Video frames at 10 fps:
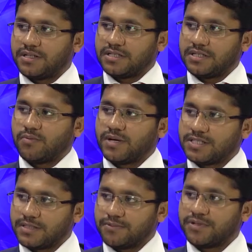That's
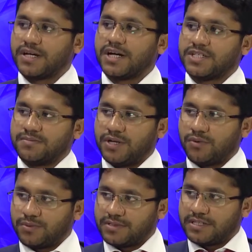once upon a Kashmir
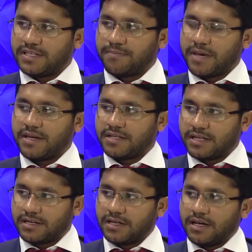was
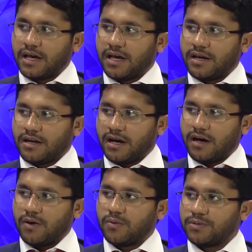independent and
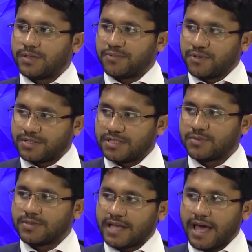how the process was